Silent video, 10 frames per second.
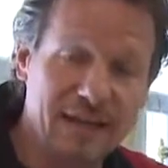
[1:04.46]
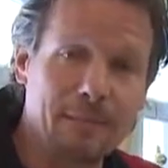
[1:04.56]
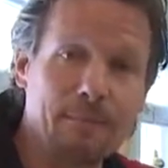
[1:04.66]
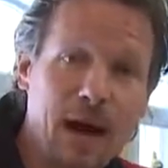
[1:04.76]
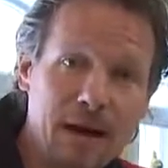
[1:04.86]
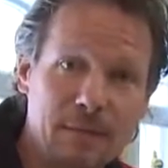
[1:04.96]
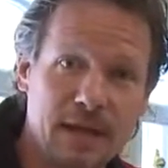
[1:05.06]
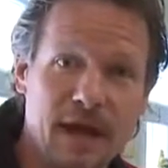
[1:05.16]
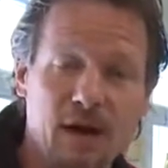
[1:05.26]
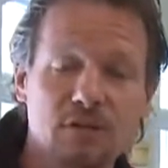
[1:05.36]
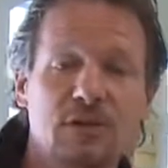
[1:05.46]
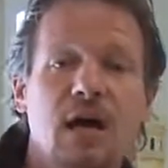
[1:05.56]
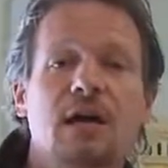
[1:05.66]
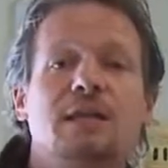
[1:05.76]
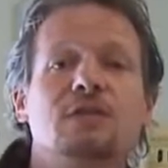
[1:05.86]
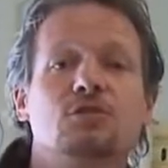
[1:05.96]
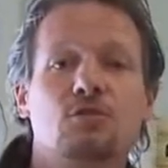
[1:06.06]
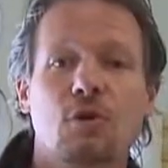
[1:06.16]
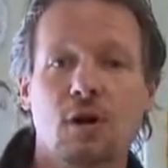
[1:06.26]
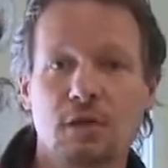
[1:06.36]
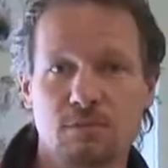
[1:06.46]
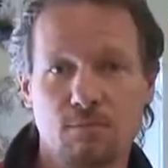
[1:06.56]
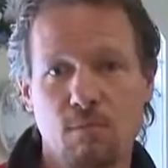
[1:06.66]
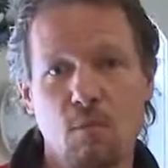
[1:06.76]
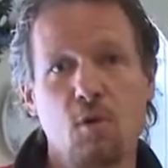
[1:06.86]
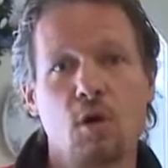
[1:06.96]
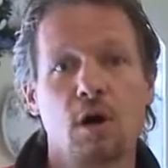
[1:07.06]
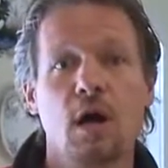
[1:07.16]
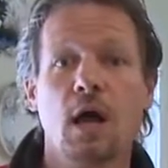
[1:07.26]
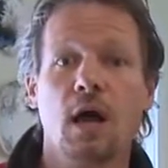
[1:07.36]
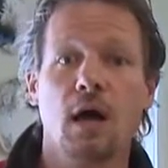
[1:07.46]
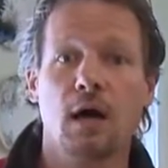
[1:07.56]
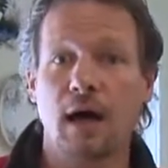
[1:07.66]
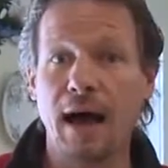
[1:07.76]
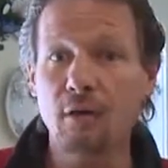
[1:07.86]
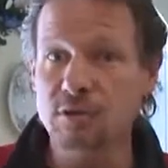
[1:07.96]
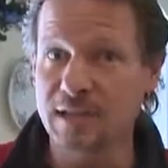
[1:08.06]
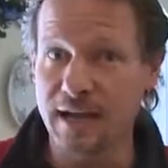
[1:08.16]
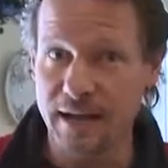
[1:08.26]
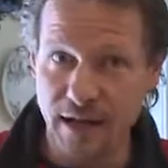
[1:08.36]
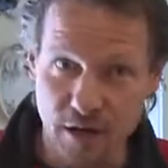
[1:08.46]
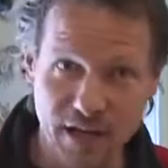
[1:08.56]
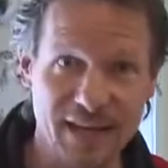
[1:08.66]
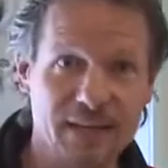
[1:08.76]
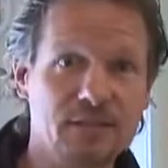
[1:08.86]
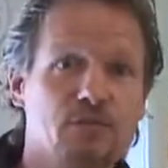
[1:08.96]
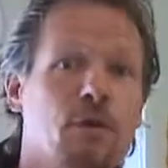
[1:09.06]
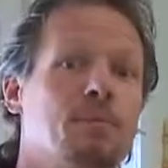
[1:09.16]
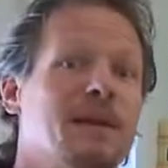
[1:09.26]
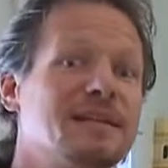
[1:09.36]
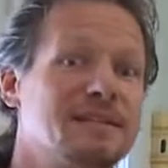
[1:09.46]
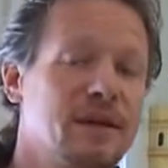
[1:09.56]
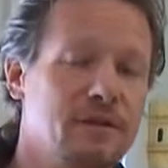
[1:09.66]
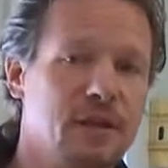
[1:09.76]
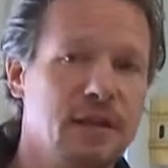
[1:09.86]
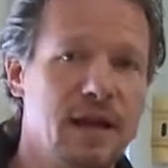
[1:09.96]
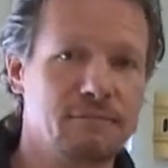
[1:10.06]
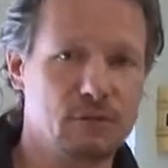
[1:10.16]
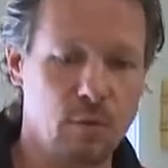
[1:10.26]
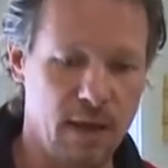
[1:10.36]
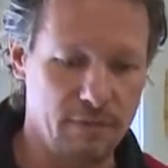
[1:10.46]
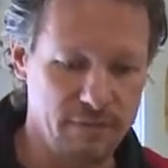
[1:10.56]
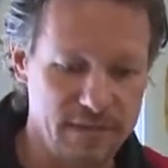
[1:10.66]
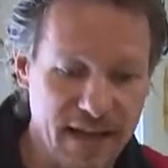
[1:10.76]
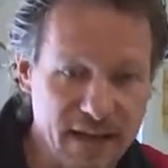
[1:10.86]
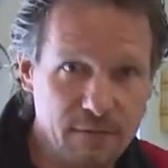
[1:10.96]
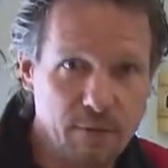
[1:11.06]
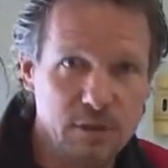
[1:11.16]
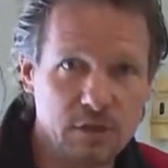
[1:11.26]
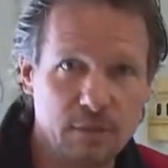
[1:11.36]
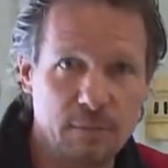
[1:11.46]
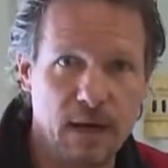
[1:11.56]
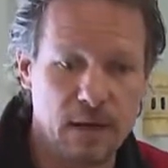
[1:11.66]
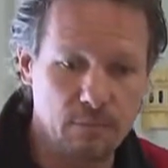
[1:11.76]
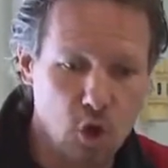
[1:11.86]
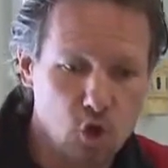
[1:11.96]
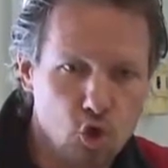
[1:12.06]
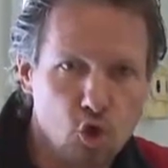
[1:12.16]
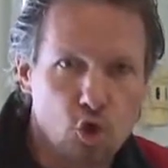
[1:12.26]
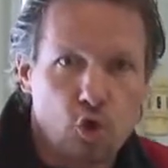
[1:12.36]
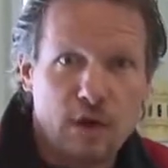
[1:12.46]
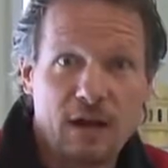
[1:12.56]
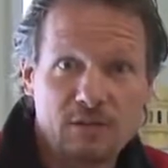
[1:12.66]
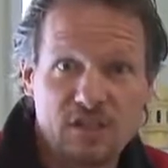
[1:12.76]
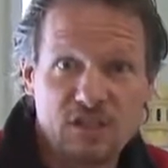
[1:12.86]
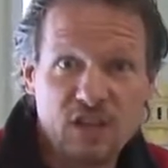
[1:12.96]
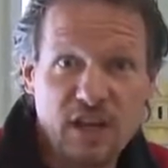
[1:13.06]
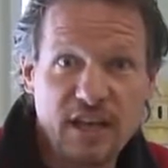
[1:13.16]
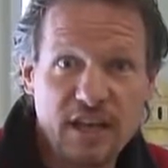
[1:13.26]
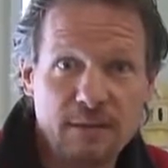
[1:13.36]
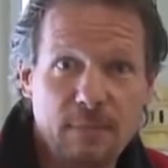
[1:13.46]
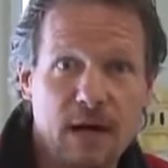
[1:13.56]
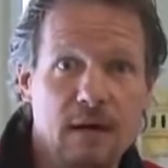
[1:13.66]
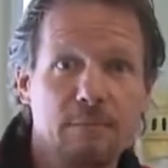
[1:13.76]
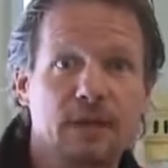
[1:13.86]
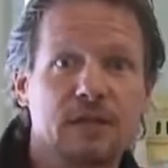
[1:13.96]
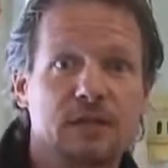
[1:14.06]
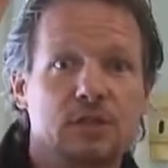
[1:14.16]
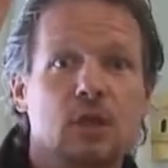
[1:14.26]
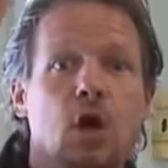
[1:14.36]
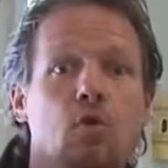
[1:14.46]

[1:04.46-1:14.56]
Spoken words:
at the bottom of the house that draws more outside air in to replace the air that left. So we'll have negative pressure at the bottom, house is sucking at the bottom because it's